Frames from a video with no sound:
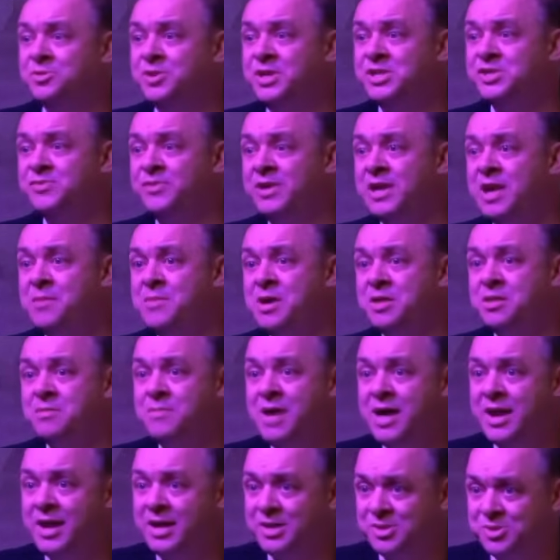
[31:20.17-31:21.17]
transfinite
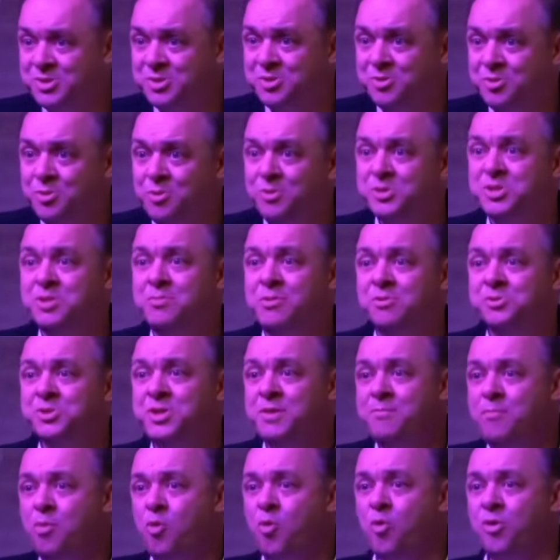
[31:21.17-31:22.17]
mathematics, who is the
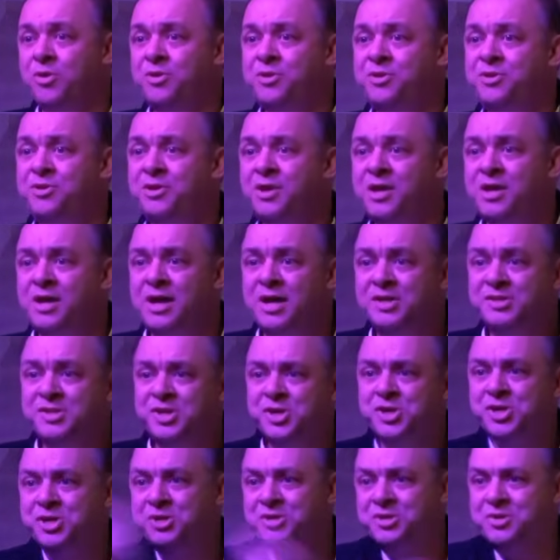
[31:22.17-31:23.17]
most important
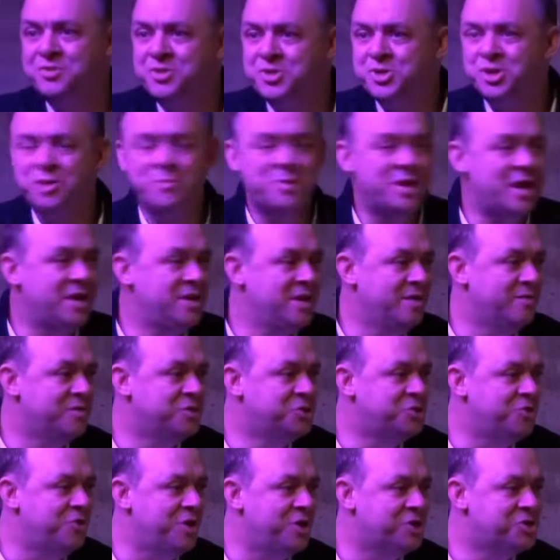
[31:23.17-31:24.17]
addition to the German
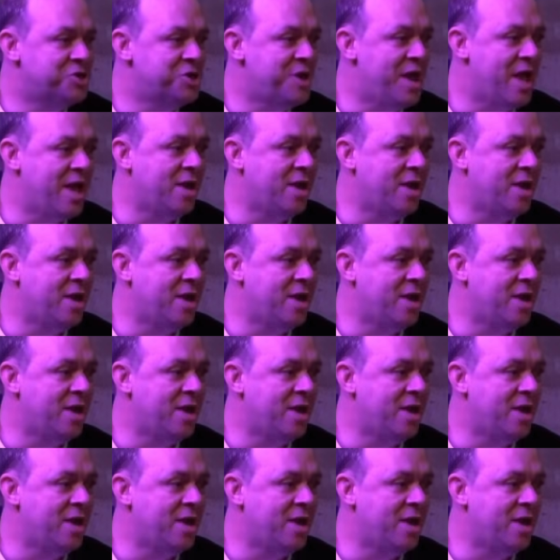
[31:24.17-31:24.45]
idealist tradition.